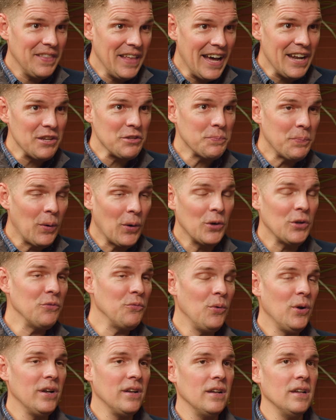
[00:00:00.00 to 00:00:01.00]
That is part
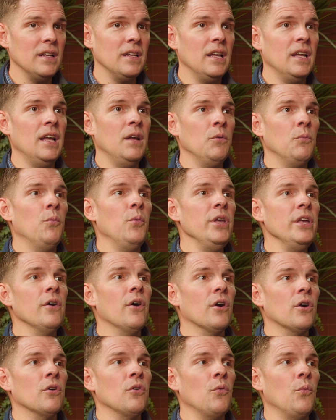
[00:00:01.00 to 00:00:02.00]
of what we
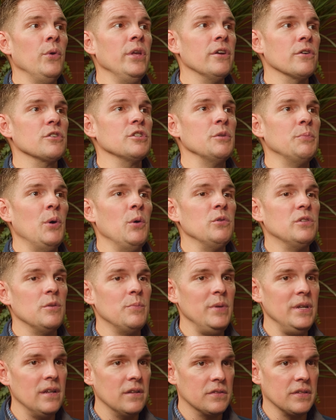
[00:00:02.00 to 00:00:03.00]
are supposed to
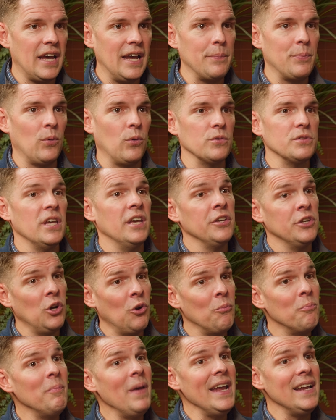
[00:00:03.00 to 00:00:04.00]
be disciples and
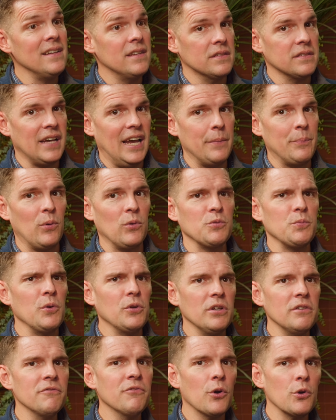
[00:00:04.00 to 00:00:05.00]
go make disciples. Well,
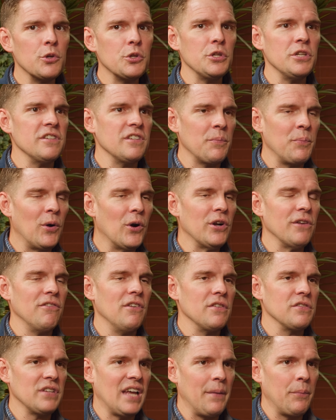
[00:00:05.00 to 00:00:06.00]
conversion is a part of the
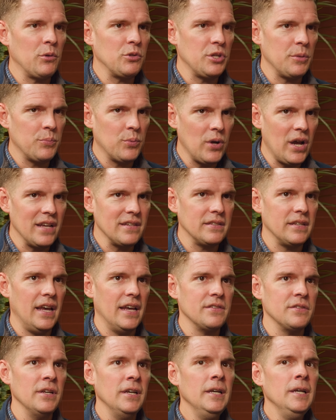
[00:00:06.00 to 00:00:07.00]
discipleship
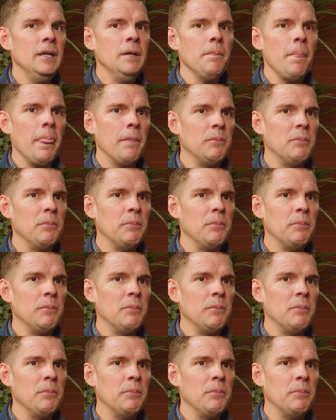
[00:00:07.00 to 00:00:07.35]
process.